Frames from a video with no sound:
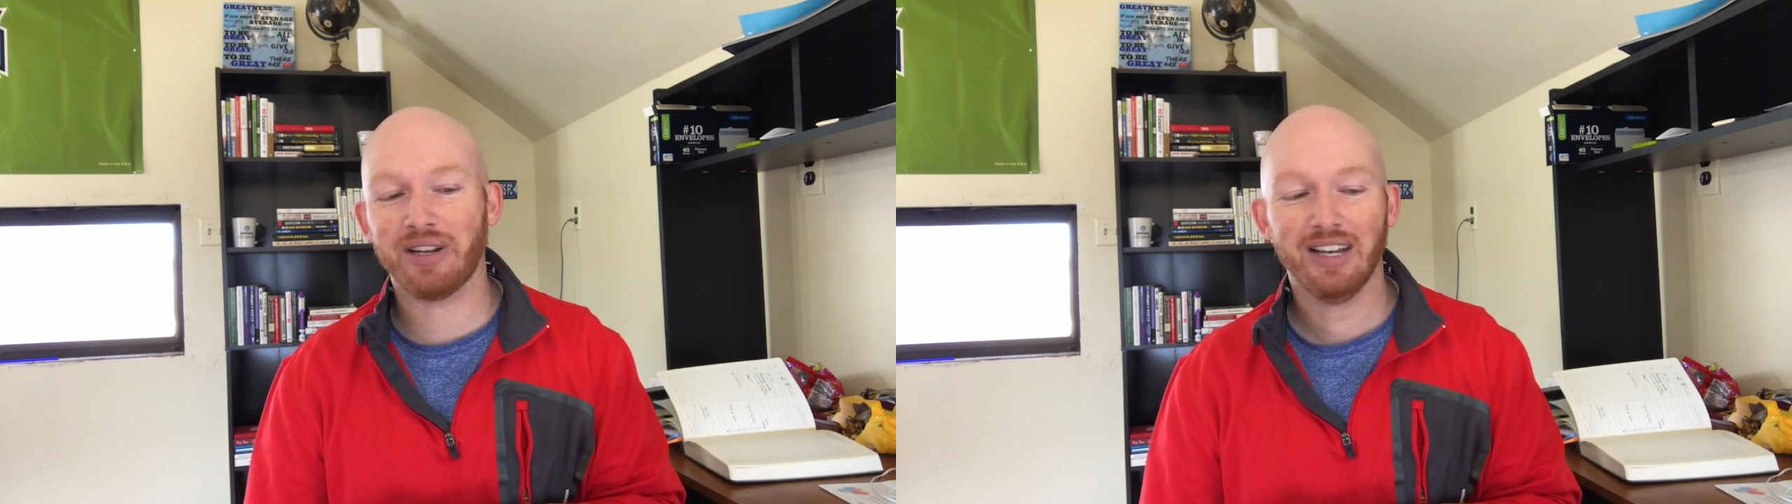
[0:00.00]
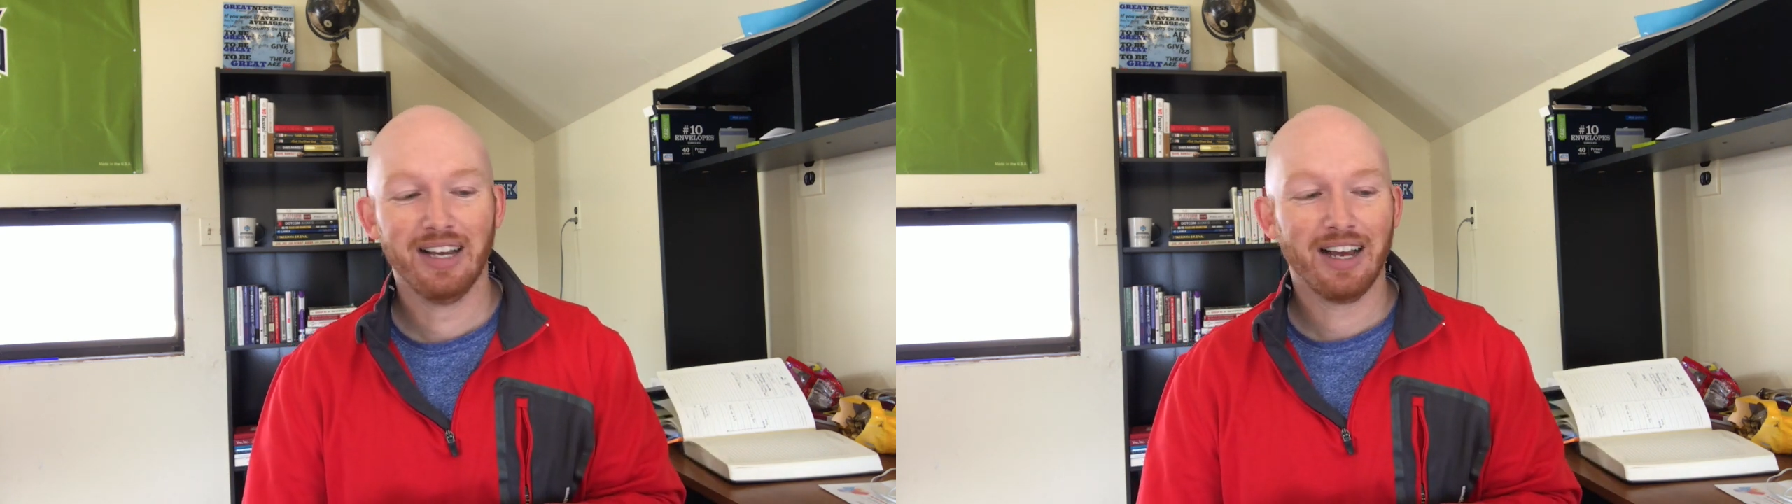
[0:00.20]

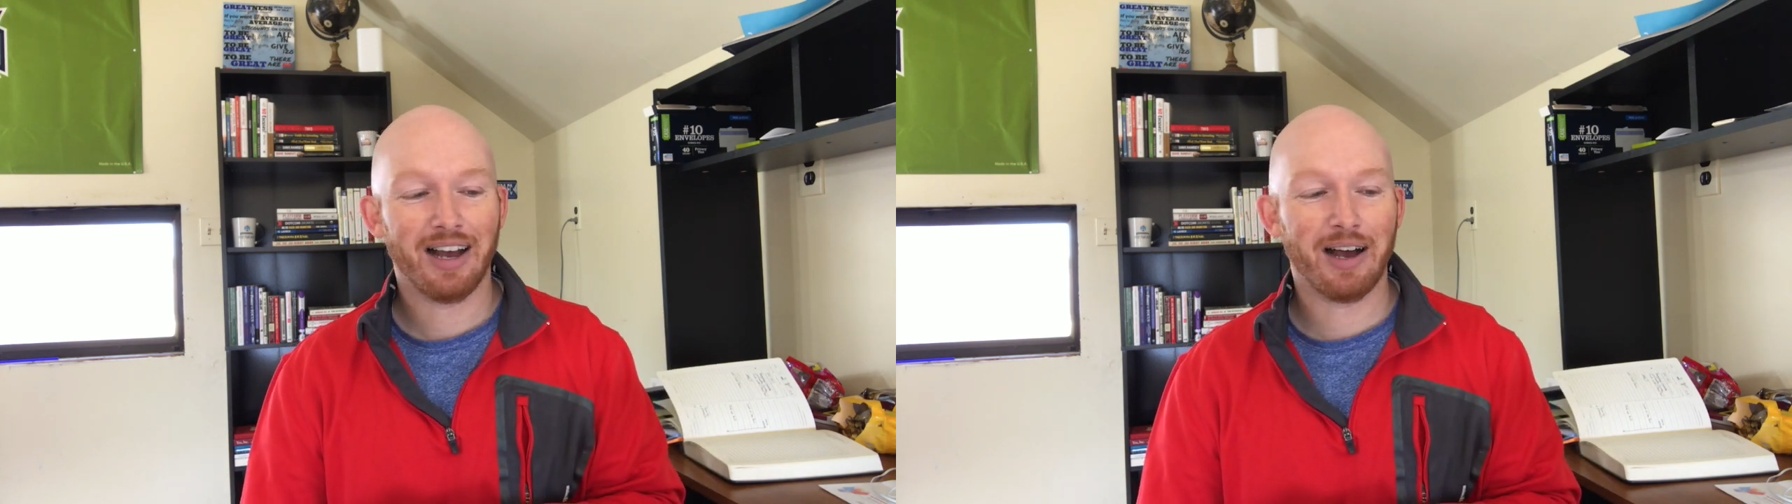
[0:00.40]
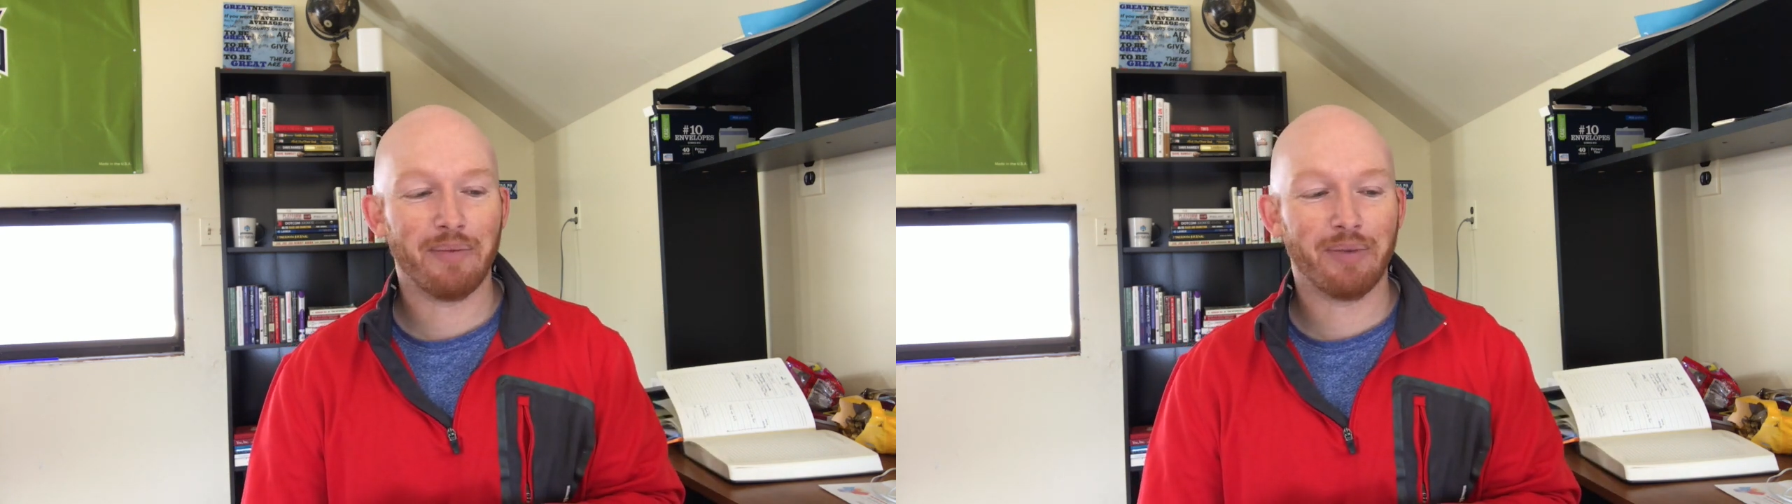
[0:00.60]
But
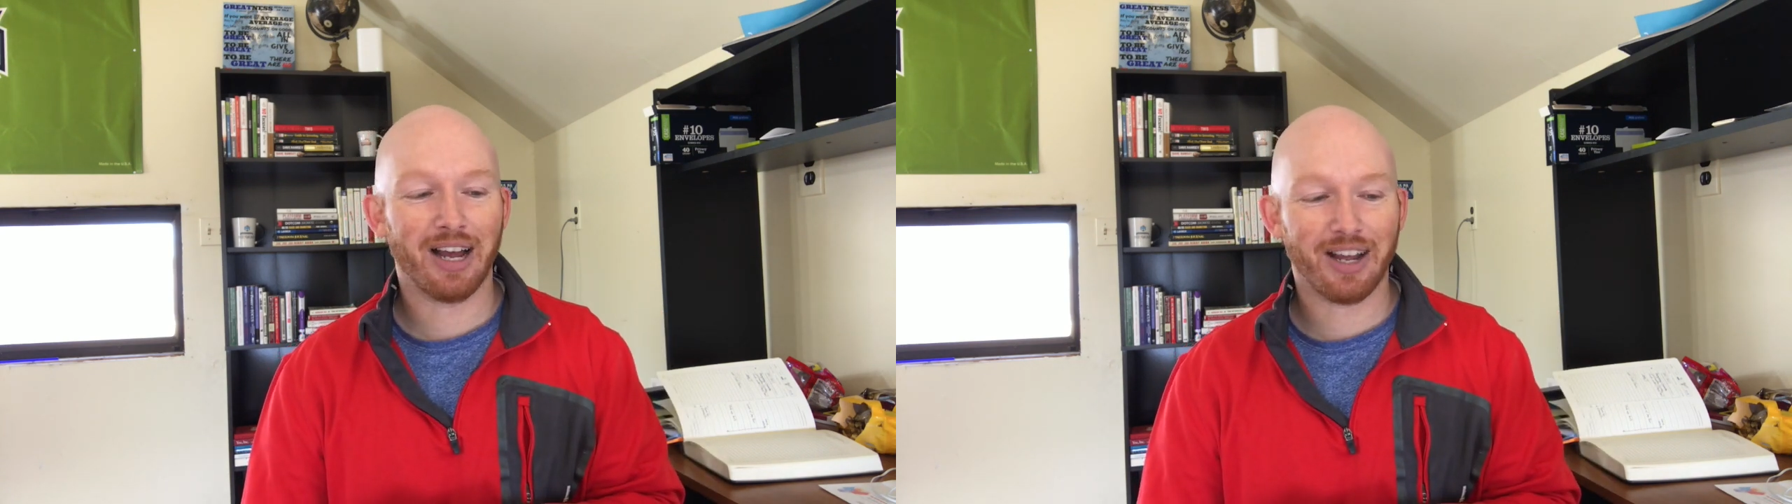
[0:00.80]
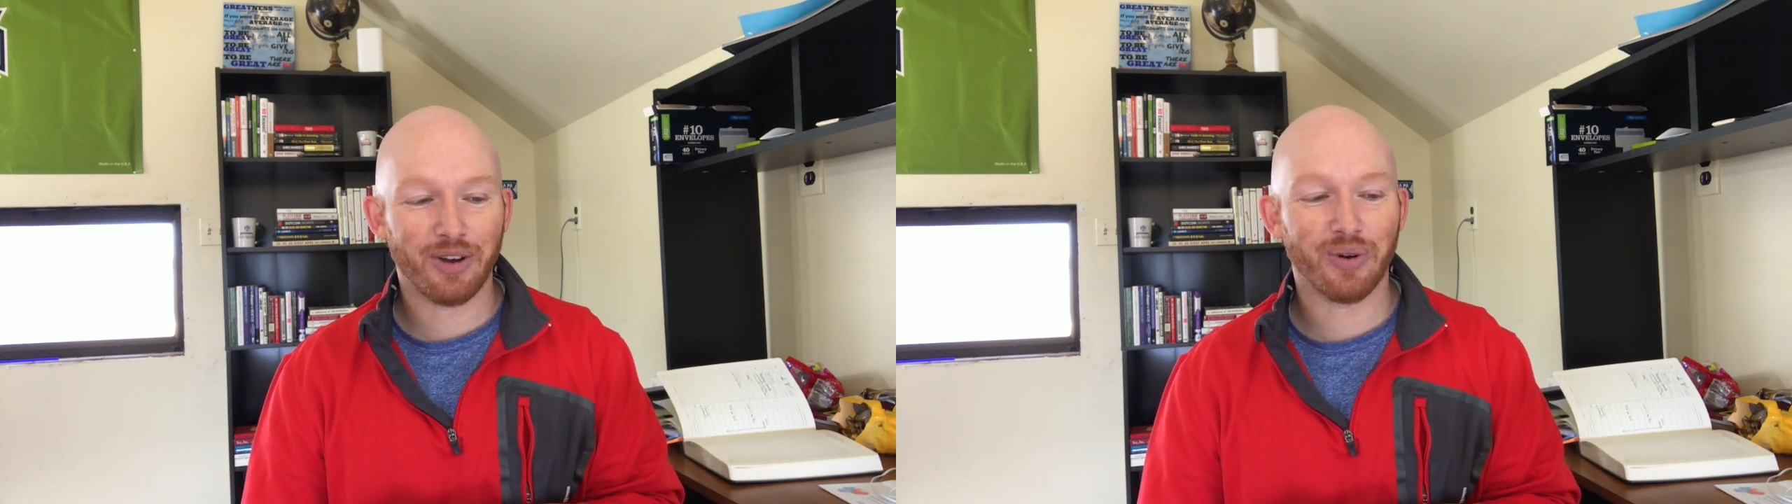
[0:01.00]

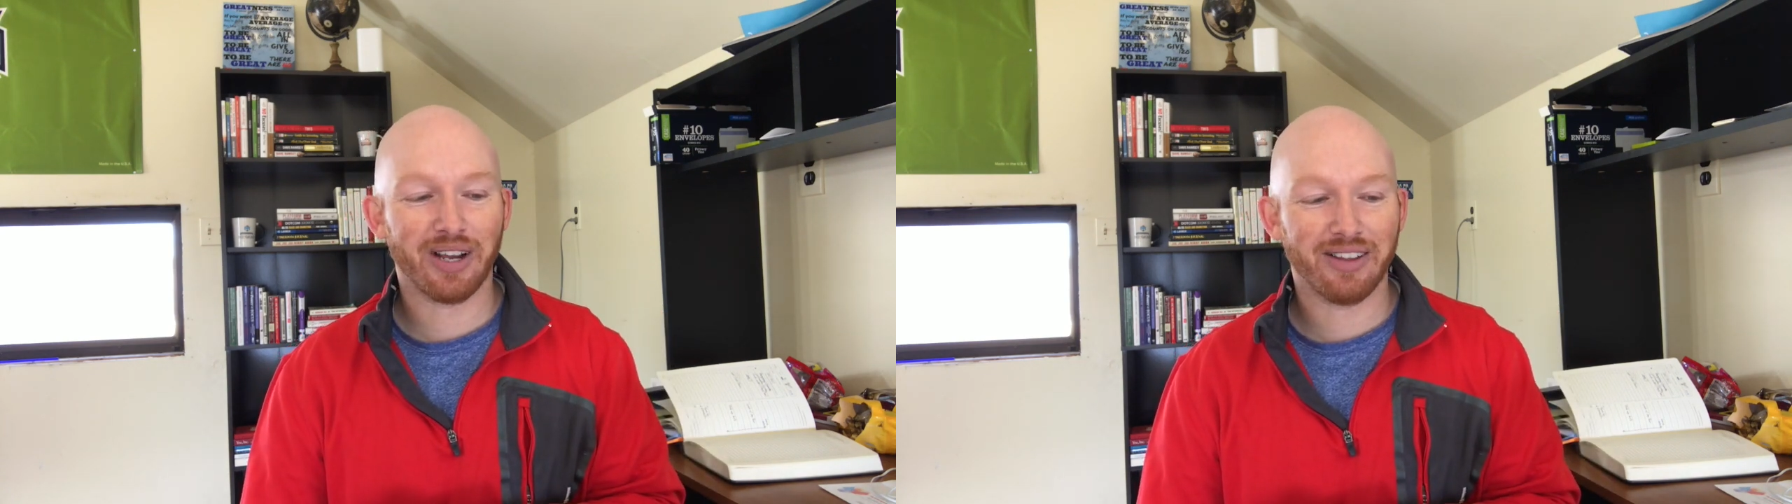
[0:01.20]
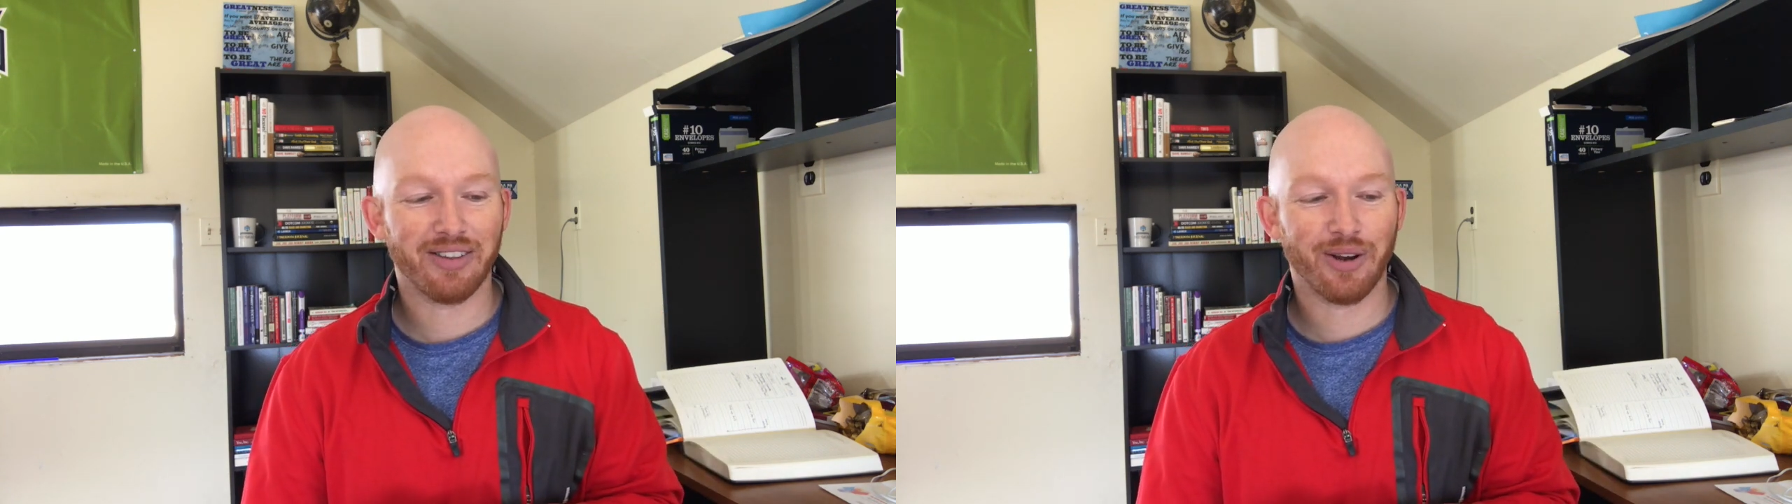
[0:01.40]
I agree,